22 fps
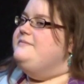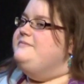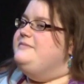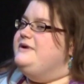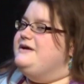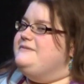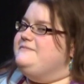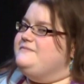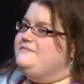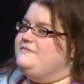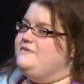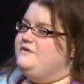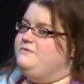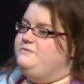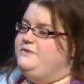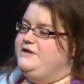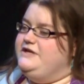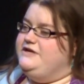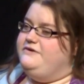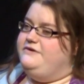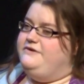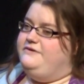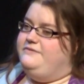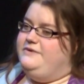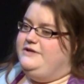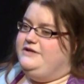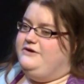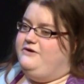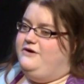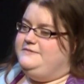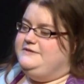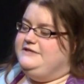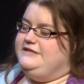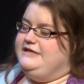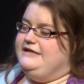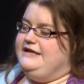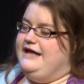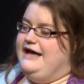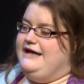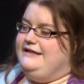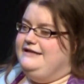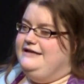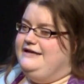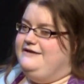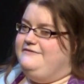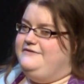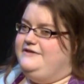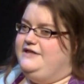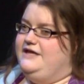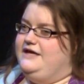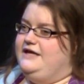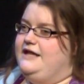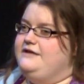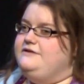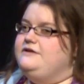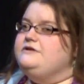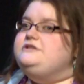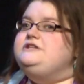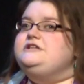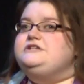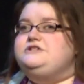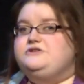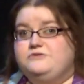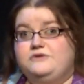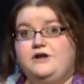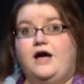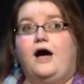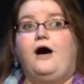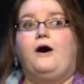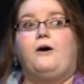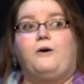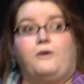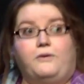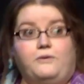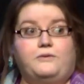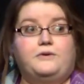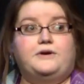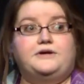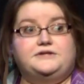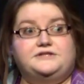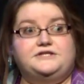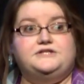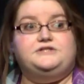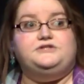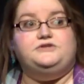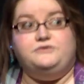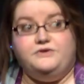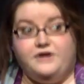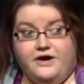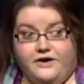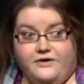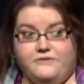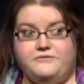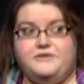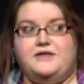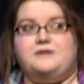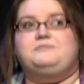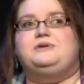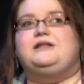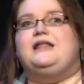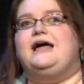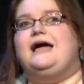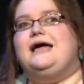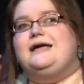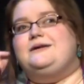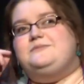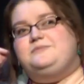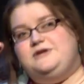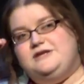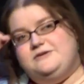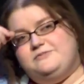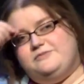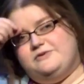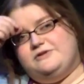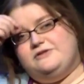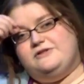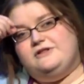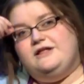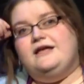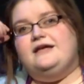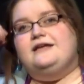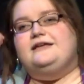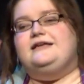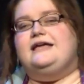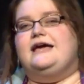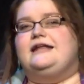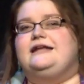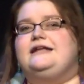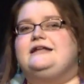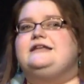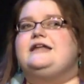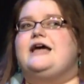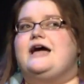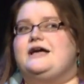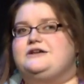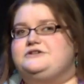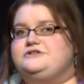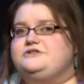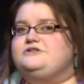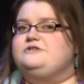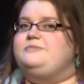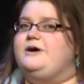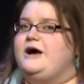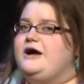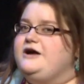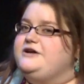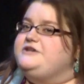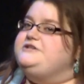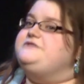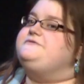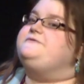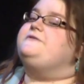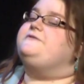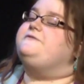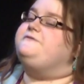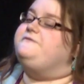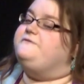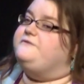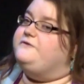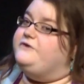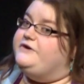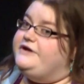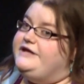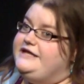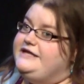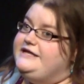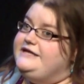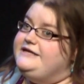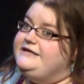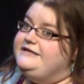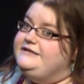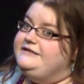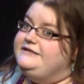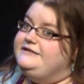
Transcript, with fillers: but we'd go up to Denali and everything. And did you know that blind people get in national parks for free?